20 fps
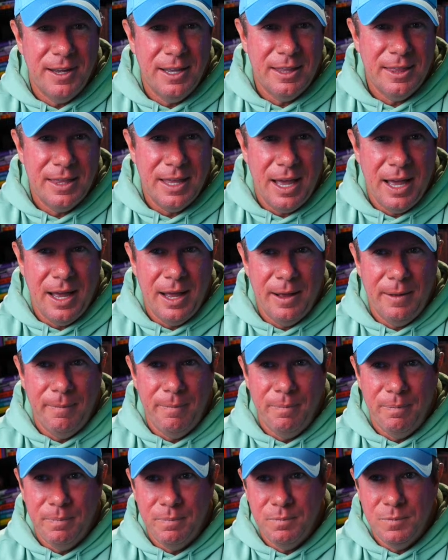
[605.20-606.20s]
5th,
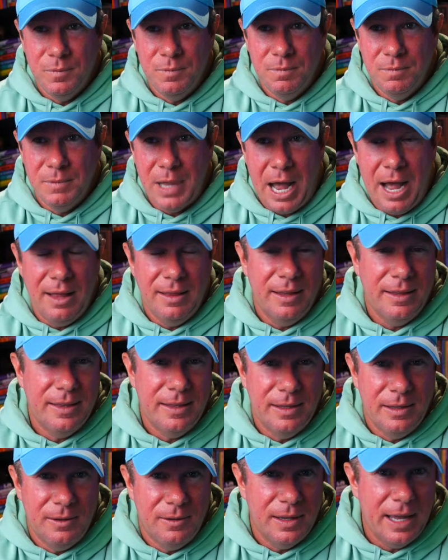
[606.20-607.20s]
I'll
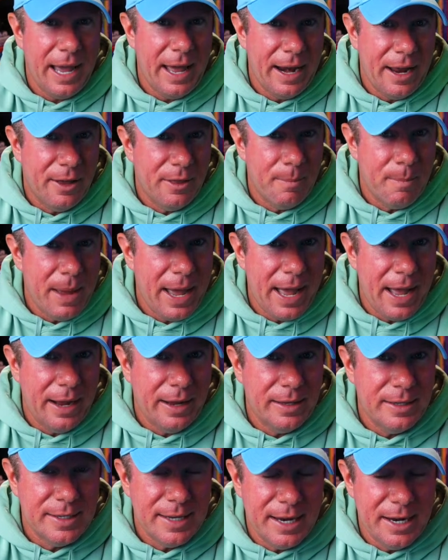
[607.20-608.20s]
let the little cat out of the
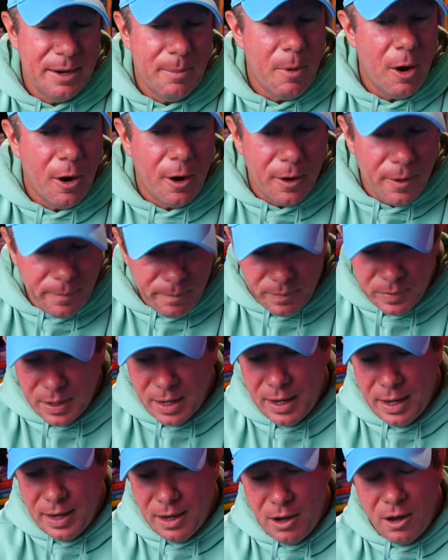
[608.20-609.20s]
bag and say tomorrow,
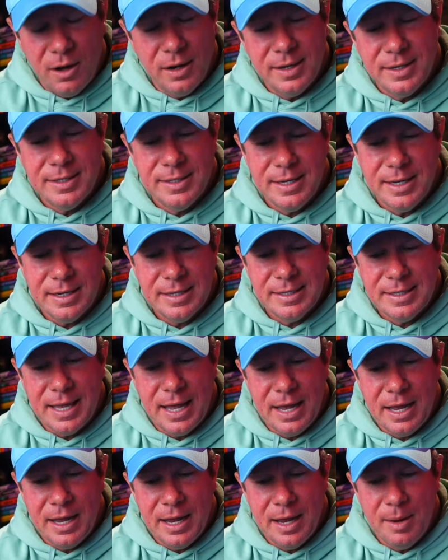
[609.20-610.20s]
August 6th,
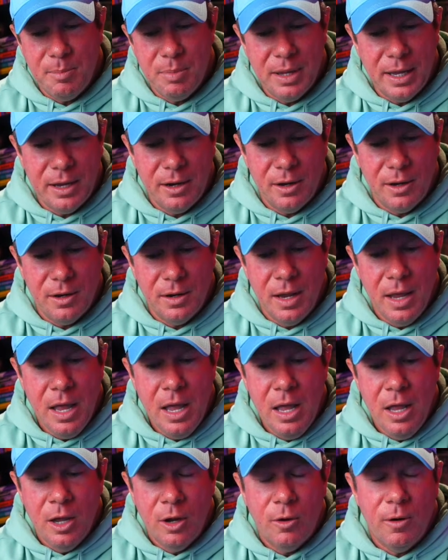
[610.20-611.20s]
I plan on
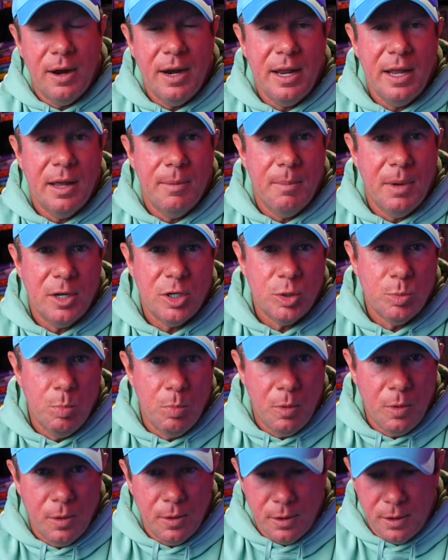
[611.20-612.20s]
creating a much
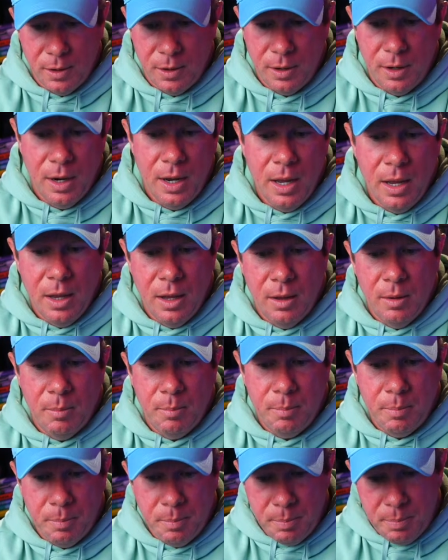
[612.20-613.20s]
more
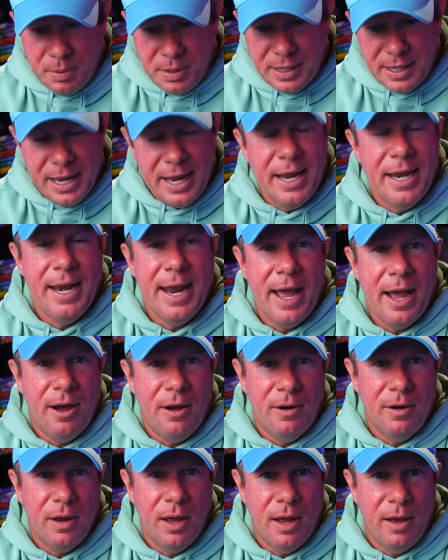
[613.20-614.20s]
planned
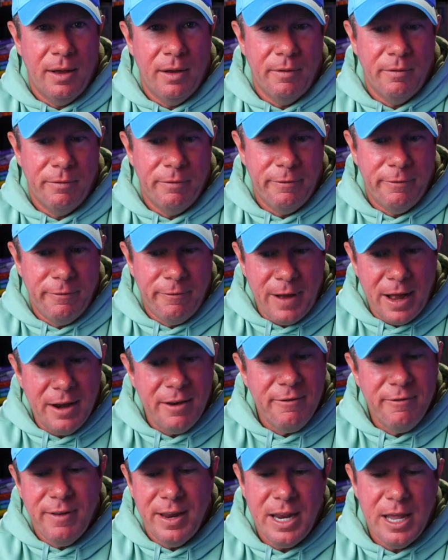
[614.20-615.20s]
out
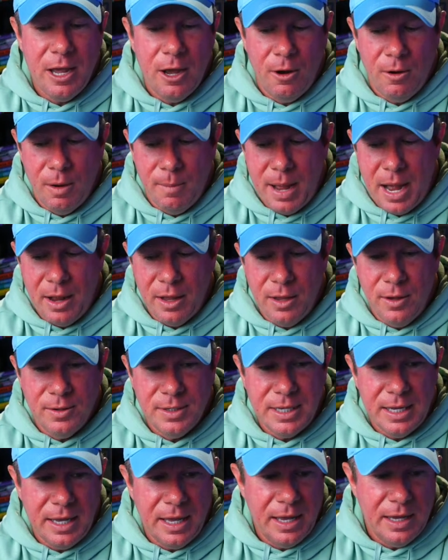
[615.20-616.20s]
fun video about
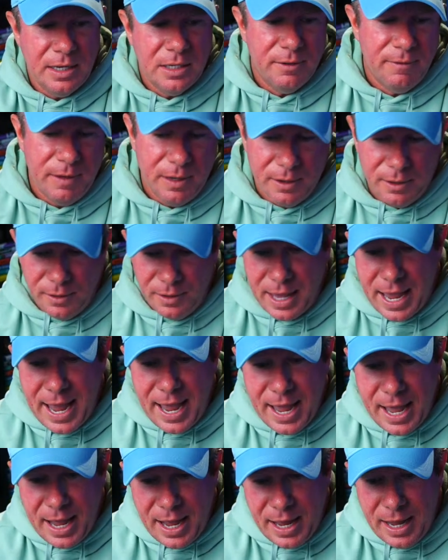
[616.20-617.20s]
using Higgsfield
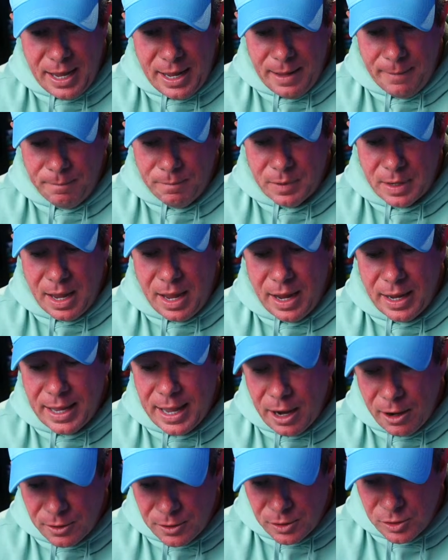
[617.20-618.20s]
AI
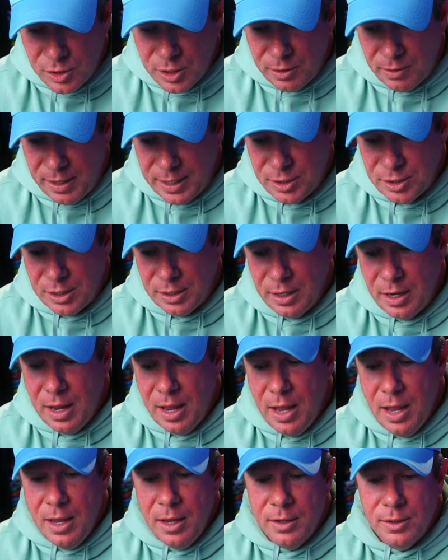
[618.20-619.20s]
character generation.
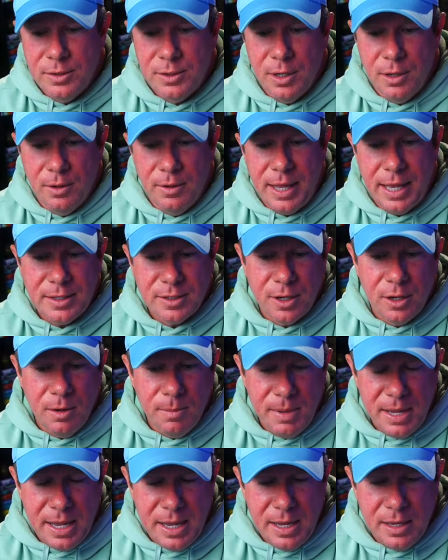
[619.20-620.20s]
So that's going to
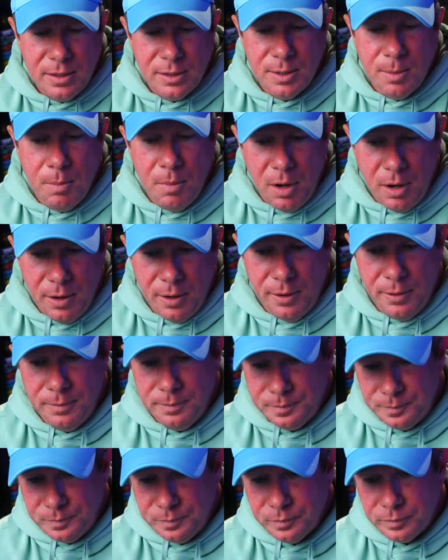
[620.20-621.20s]
be
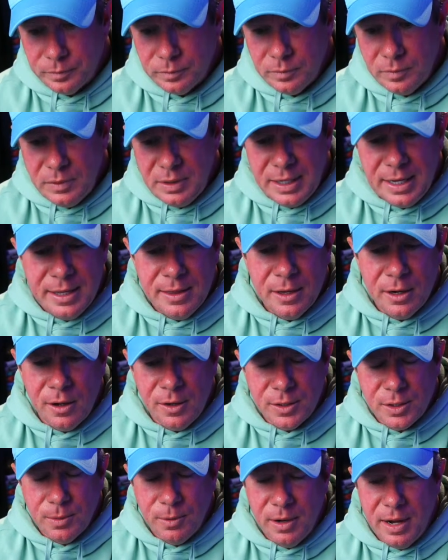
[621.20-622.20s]
tomorrow. And then
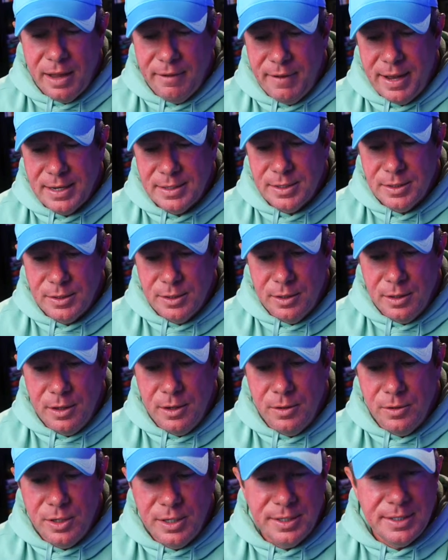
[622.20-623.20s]
also we're going to have access to
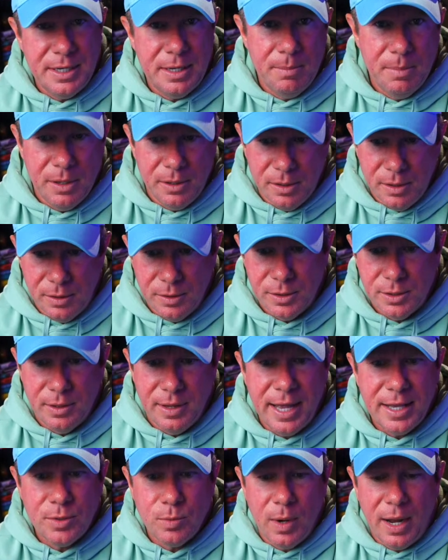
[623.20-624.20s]
the UGC builder. So
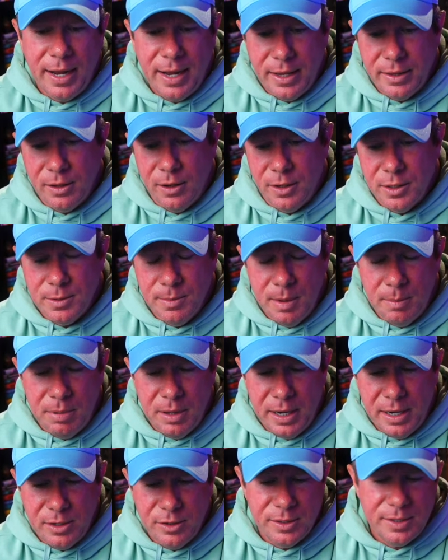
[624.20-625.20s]
that's why I got the ultimate
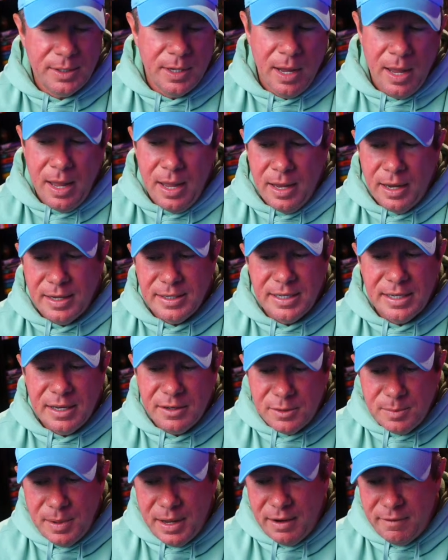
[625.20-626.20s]
plan, just because it
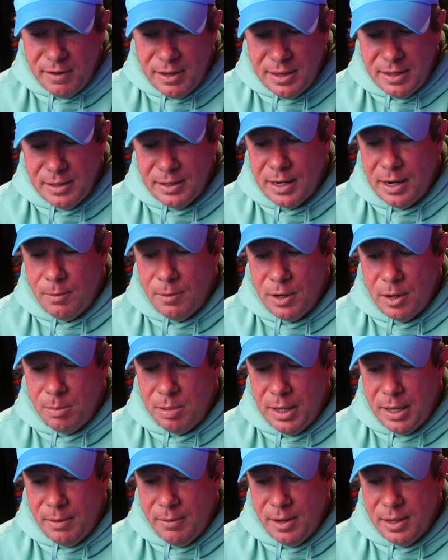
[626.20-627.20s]
gives me everything that I want to
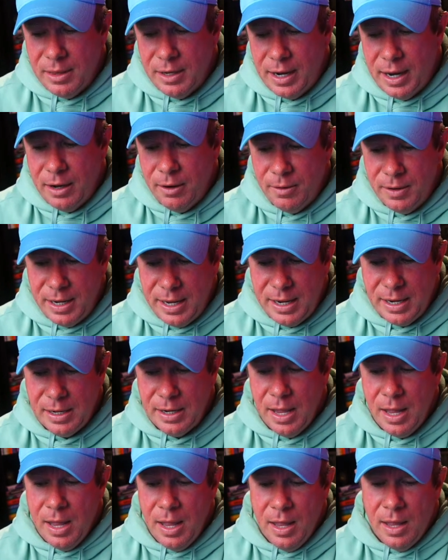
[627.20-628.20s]
play with, and I don't
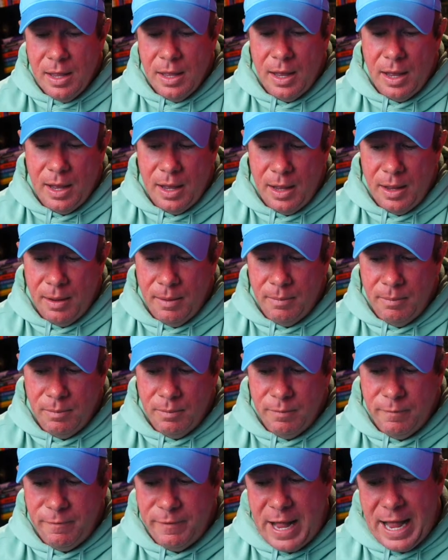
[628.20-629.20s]
need 5